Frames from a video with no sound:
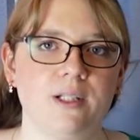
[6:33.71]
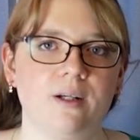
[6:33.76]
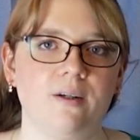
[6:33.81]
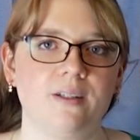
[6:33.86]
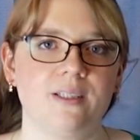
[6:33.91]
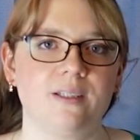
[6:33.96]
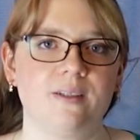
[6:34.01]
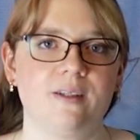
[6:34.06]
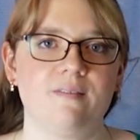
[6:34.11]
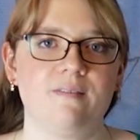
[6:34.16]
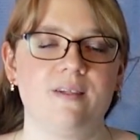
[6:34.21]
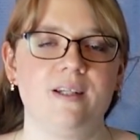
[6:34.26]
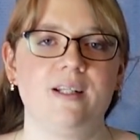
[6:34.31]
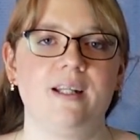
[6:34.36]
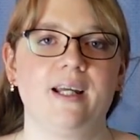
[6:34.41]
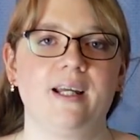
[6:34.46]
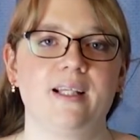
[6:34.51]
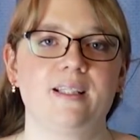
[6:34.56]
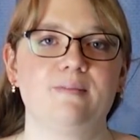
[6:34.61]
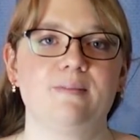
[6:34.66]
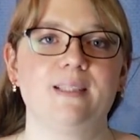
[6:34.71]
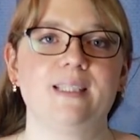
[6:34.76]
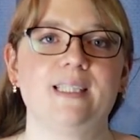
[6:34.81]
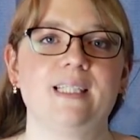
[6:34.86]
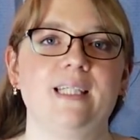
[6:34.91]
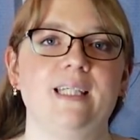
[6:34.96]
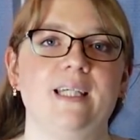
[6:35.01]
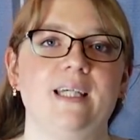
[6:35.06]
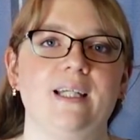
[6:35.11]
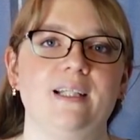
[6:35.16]
Also the V-neck has been
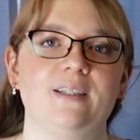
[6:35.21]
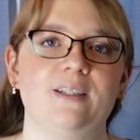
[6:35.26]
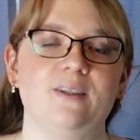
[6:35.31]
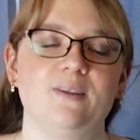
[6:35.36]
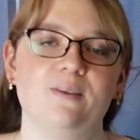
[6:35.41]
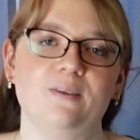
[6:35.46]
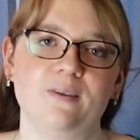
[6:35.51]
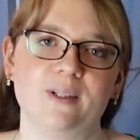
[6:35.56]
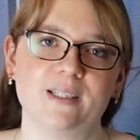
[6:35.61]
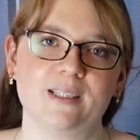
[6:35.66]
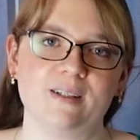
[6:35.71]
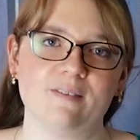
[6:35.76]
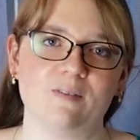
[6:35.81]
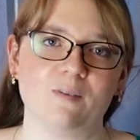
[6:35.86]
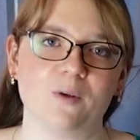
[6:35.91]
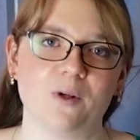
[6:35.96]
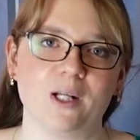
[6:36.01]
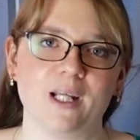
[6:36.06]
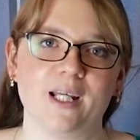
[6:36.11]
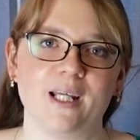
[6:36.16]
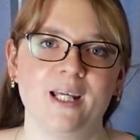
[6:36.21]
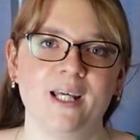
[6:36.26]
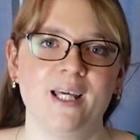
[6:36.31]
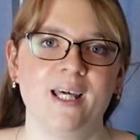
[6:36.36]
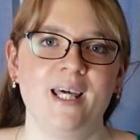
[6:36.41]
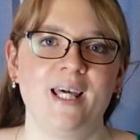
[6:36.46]
sinking too as I've worn it,